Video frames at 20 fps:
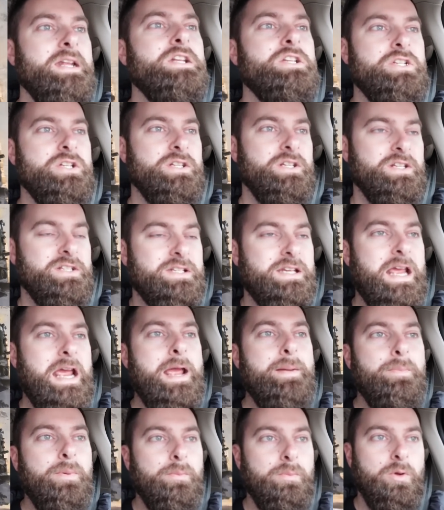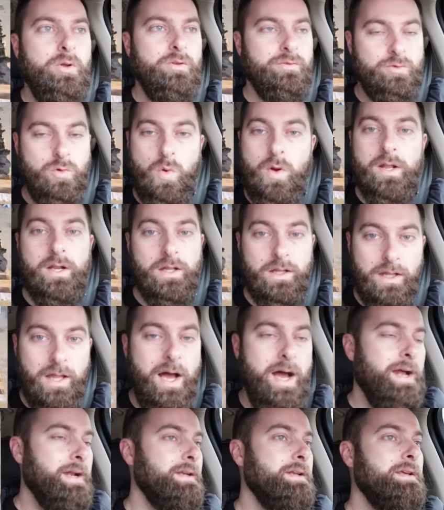engine that's capable of quite a
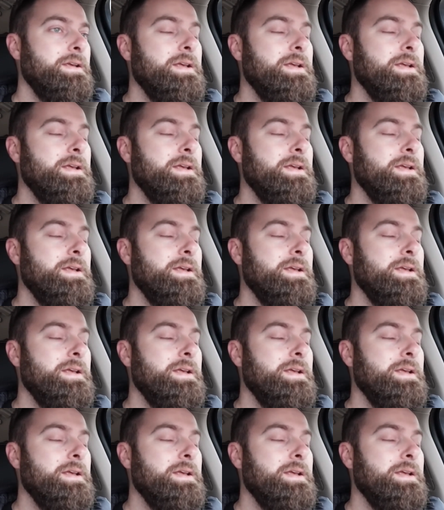lot.